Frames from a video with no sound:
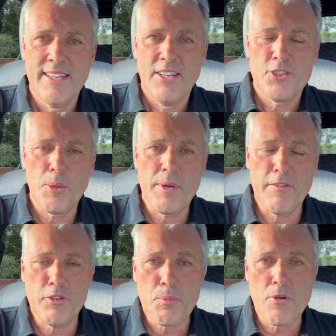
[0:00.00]
So a bit
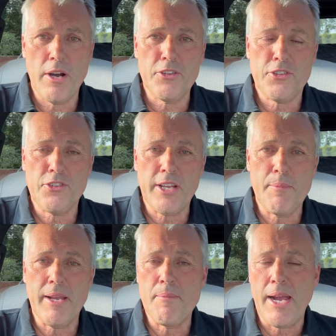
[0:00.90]
of a surprise to see
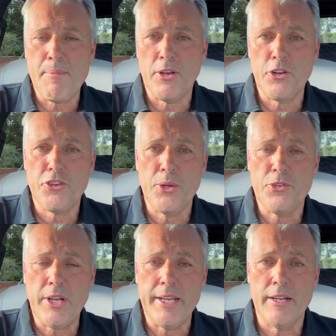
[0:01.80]
me maybe on a
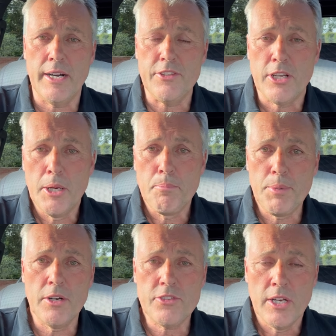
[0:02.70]
Tuesday night.
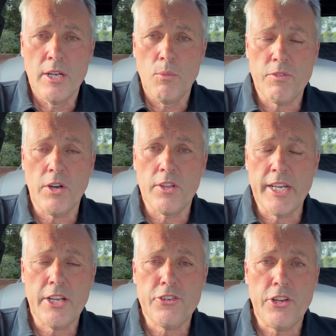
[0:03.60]
But we've got the
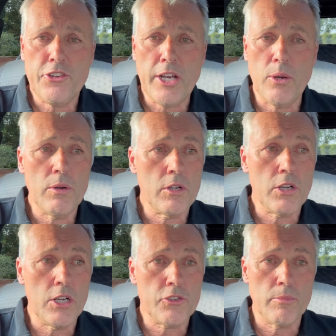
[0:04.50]
Lincolnshire show
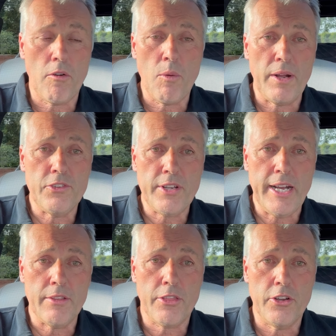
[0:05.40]
tomorrow, Wednesday
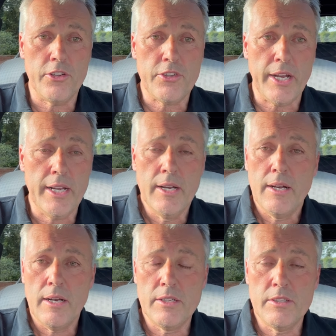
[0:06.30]
and Thursday,
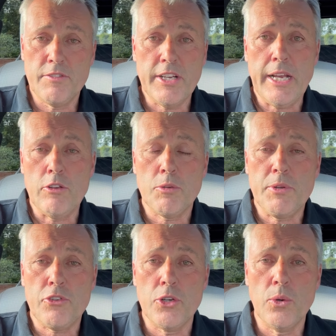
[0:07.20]
and the videos will be
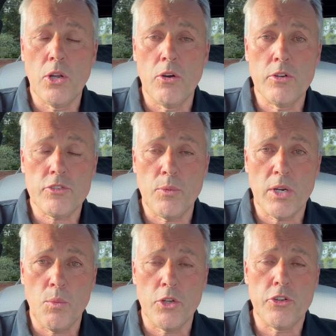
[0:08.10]
too long. So what
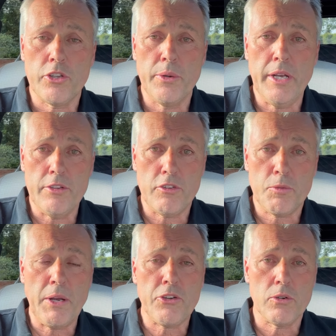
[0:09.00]
I want to do is a
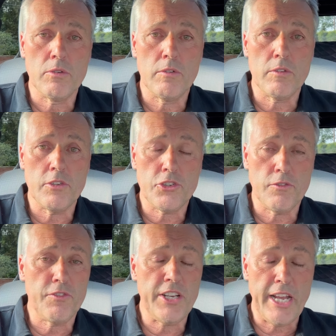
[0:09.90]
special
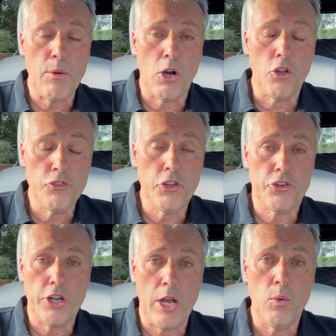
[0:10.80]
video on the
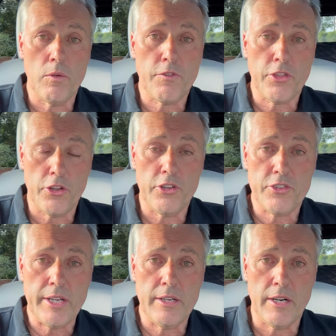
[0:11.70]
show for
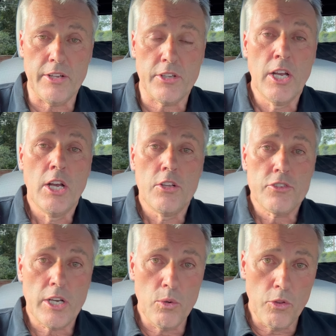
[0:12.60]
Thursday night.
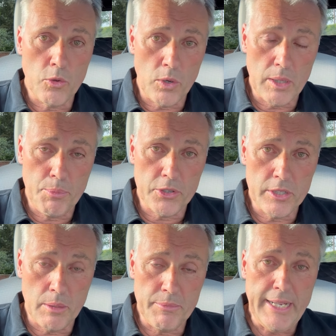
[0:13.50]
So the one I'm putting
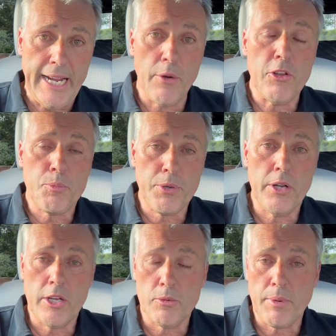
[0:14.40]
up now is
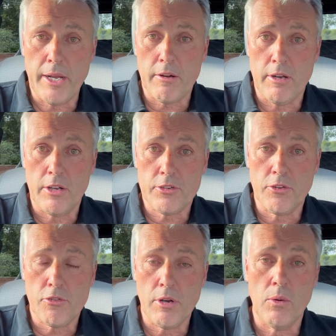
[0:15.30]
purely on blackgrass
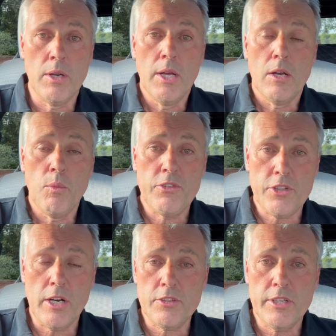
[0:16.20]
control. We
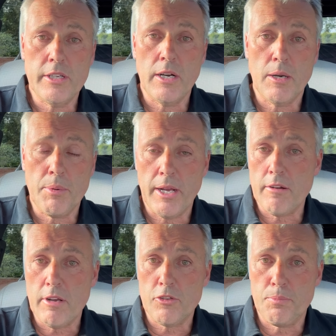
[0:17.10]
started our
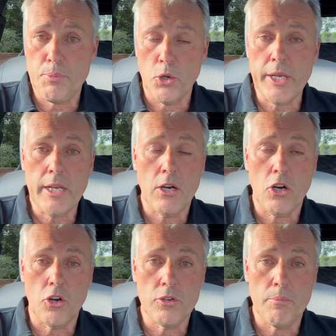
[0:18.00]
blackgrass pulling
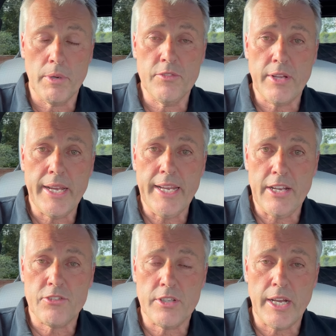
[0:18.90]
on Monday,
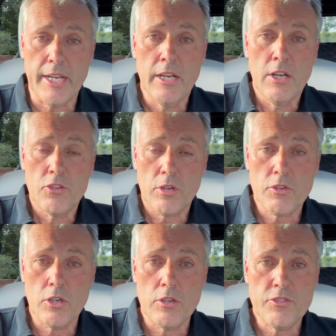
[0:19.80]
yesterday. So I've
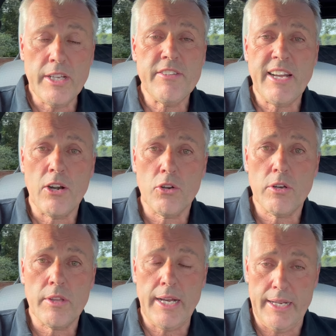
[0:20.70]
got a detailed look at
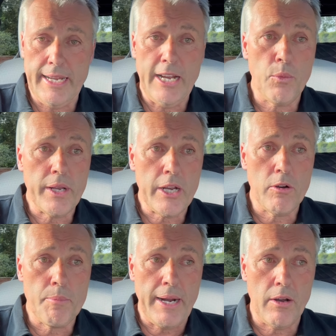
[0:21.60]
that and how we go
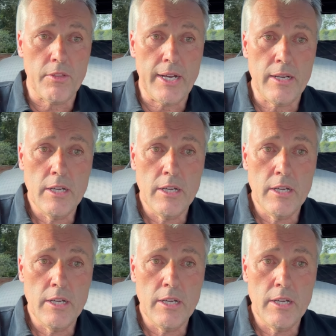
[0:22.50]
about that.